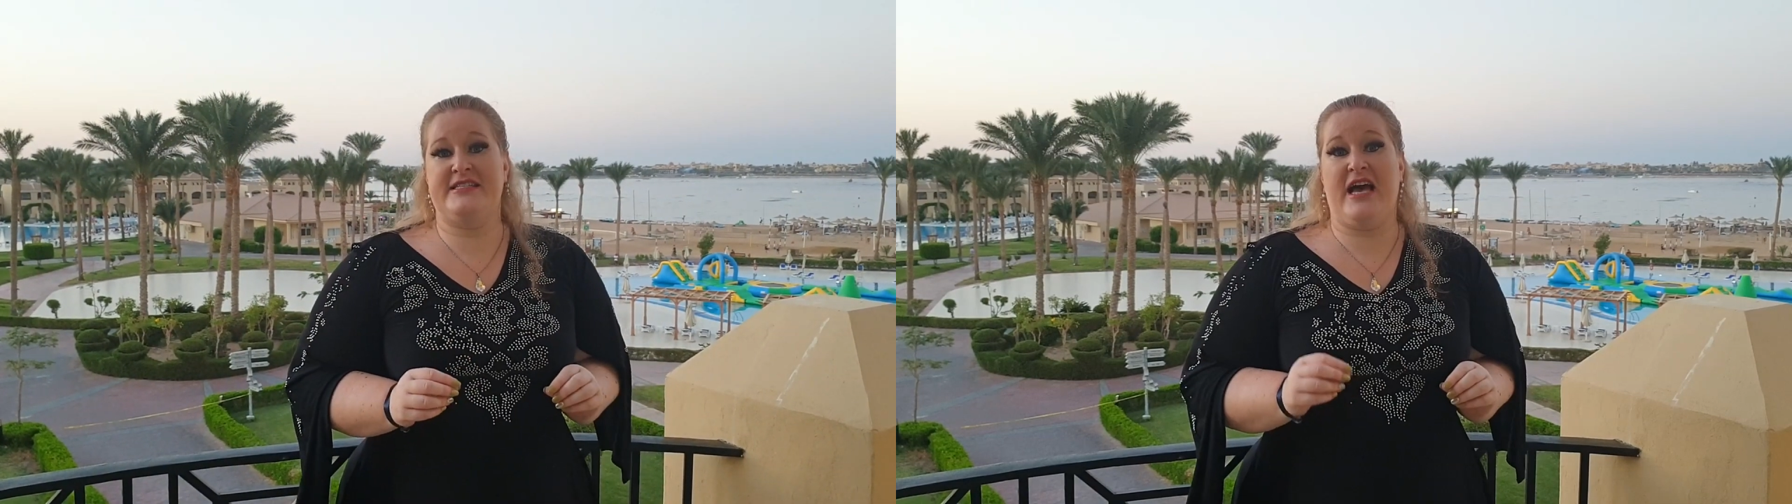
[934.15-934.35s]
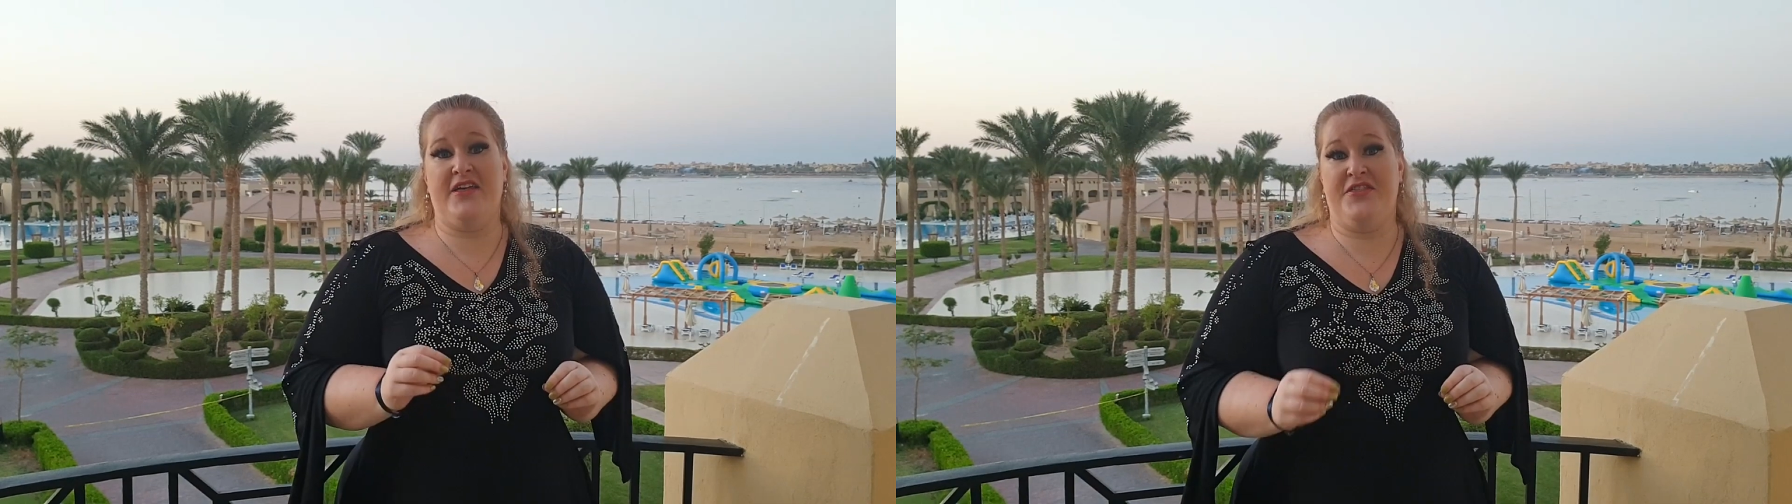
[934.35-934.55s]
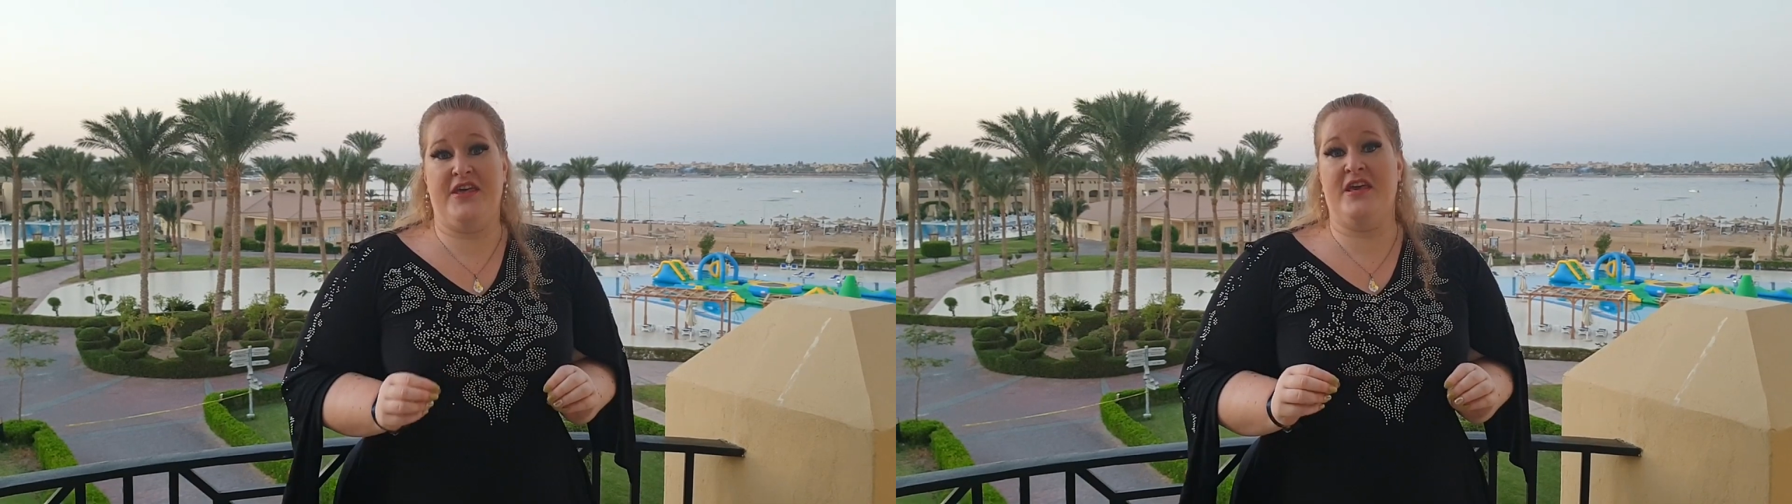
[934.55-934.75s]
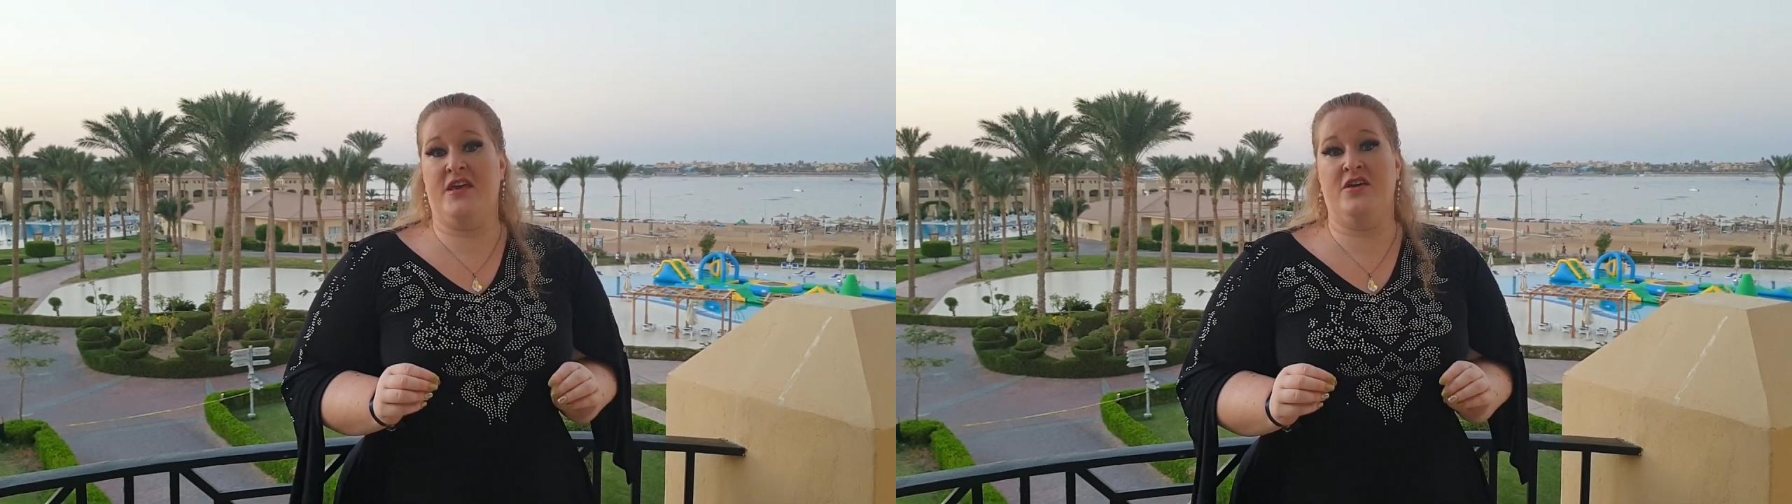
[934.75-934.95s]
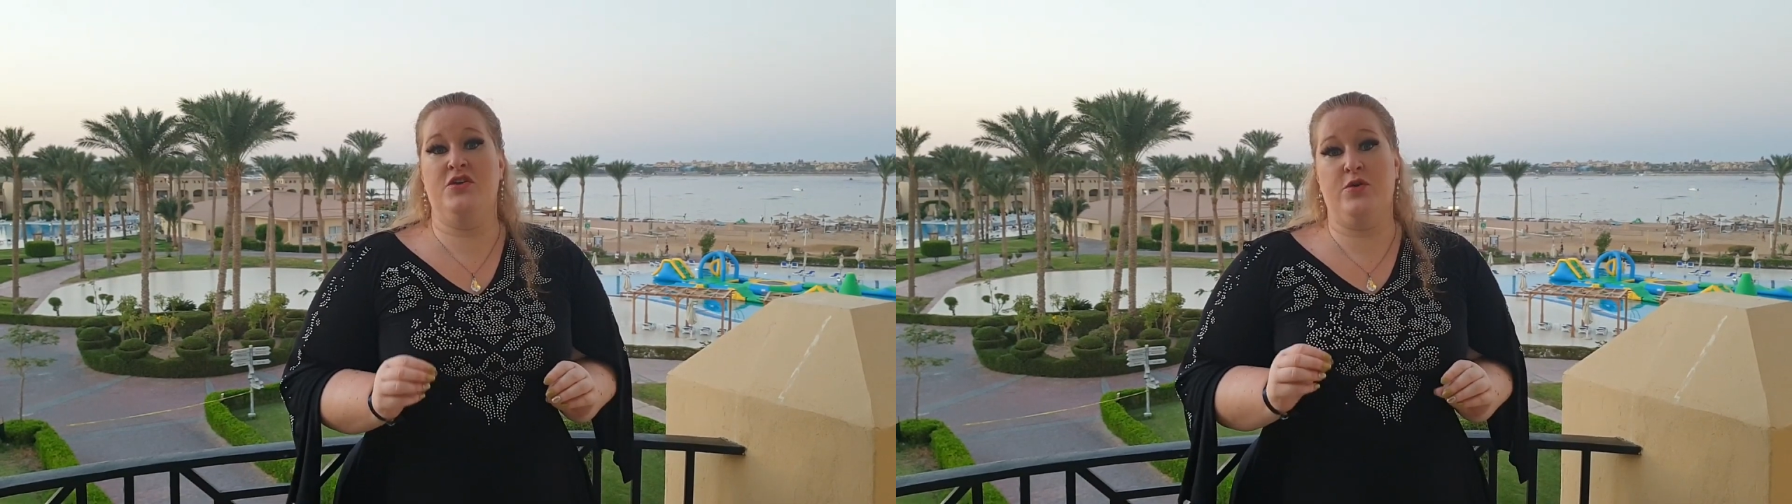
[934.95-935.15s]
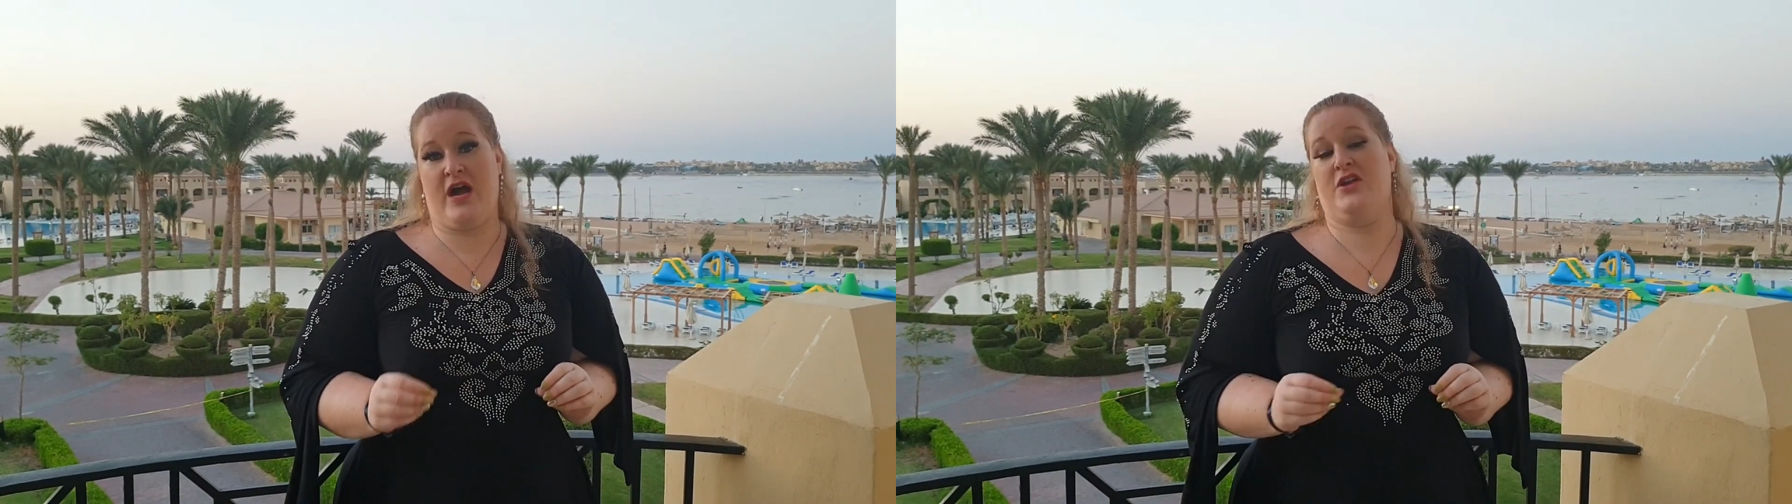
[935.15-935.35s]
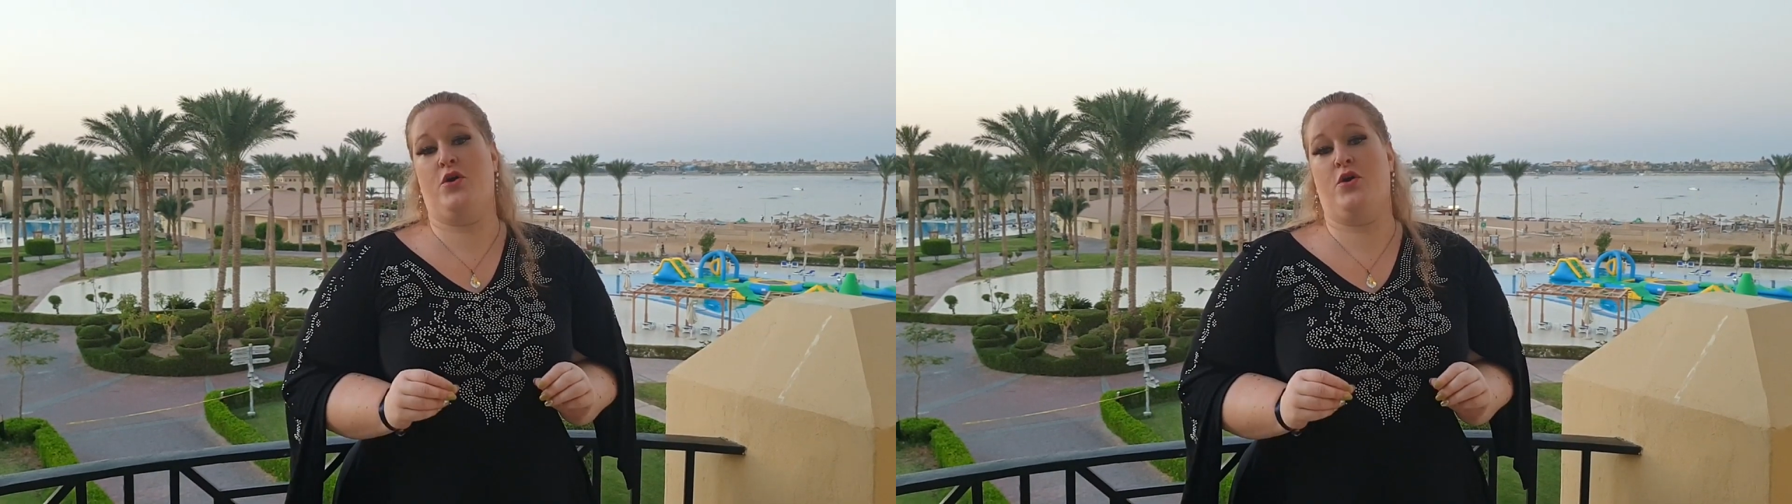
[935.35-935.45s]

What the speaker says: I think you can't go